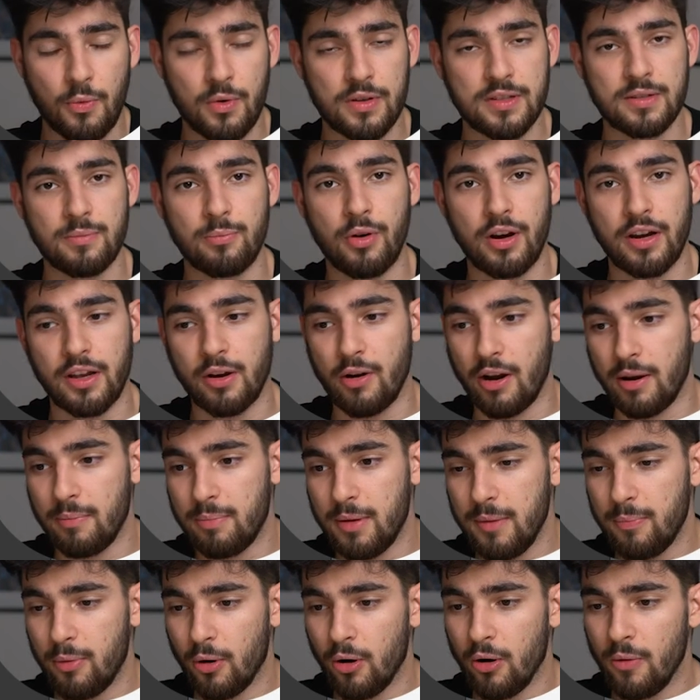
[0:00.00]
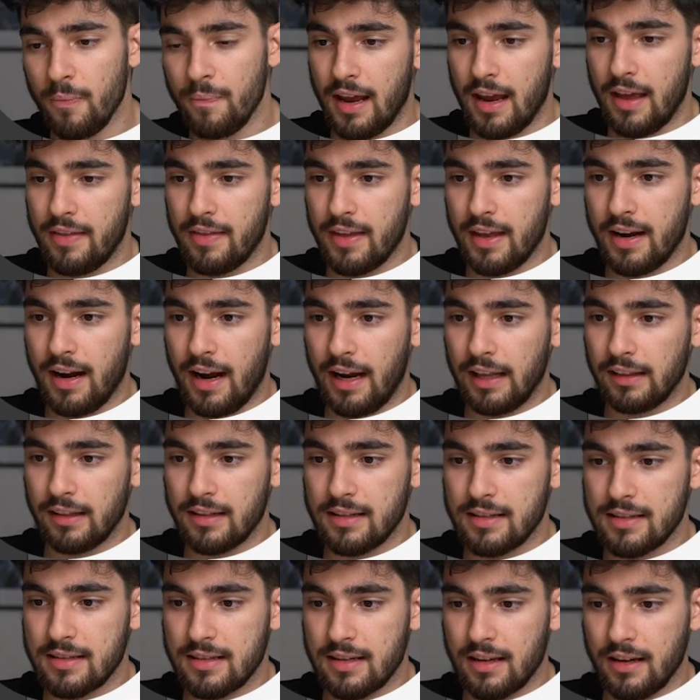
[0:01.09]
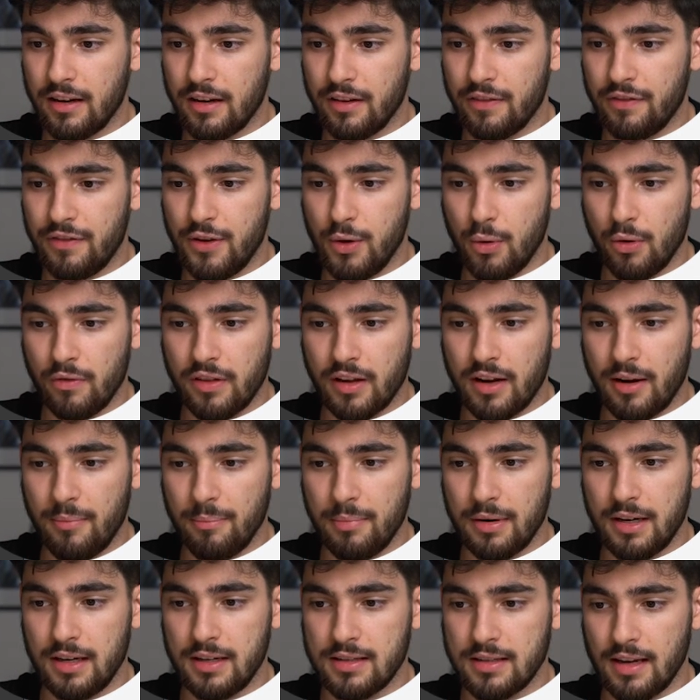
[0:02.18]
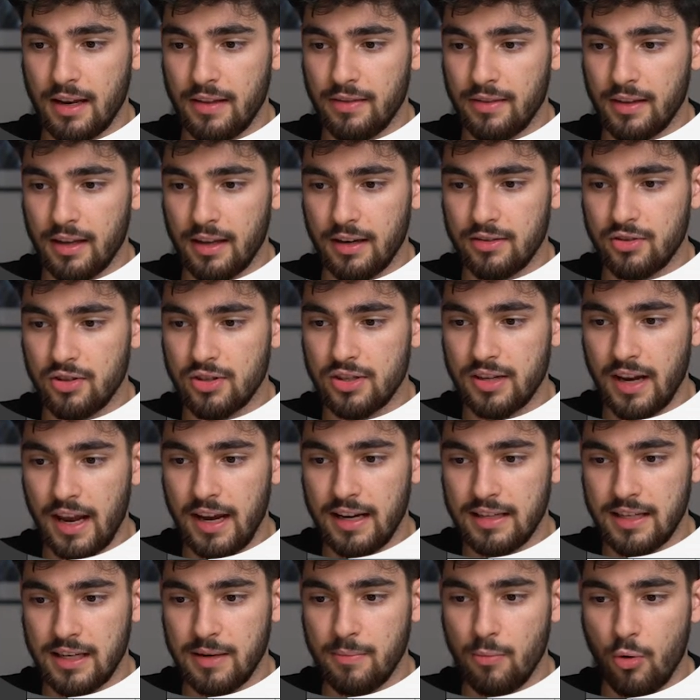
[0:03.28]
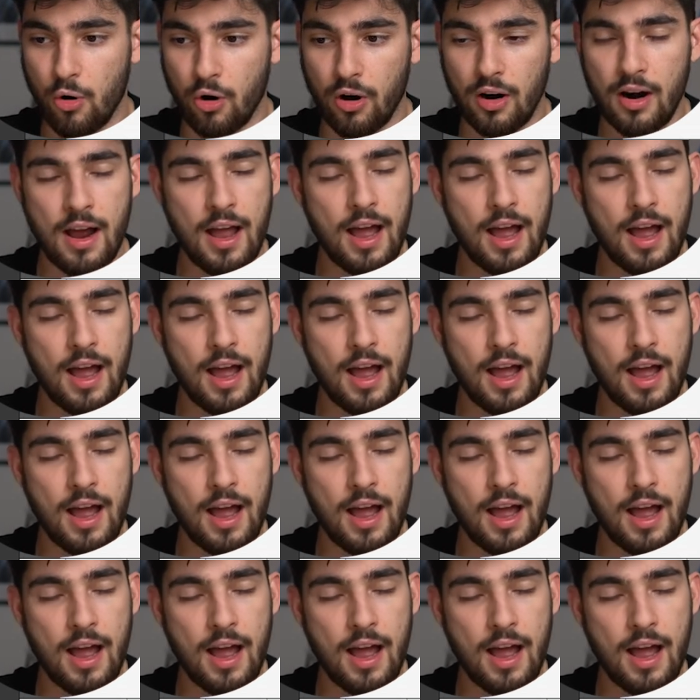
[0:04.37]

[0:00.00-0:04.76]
with some pretty great people. And then I list a few of the companies and then just 18 more.